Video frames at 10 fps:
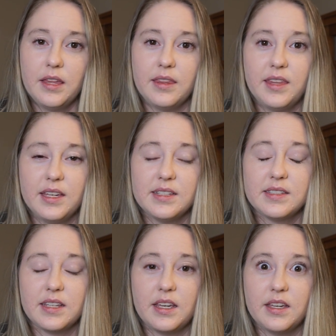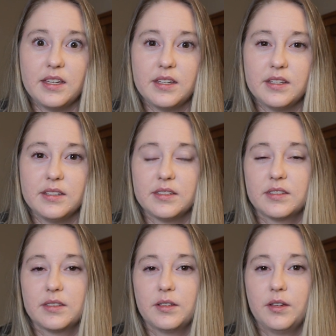This
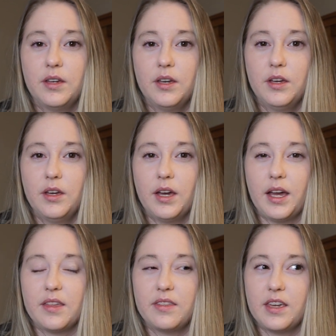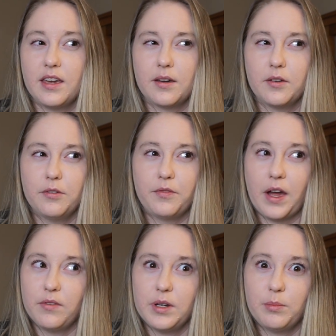is, I think,
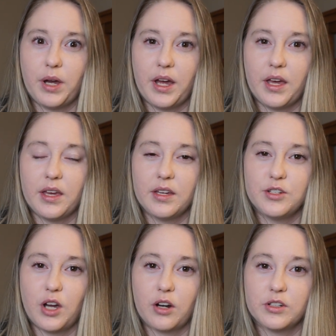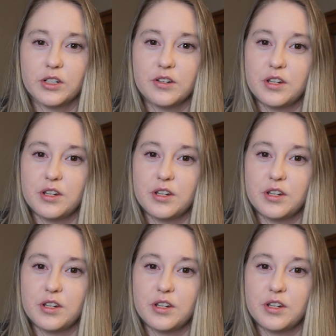founded by Dr.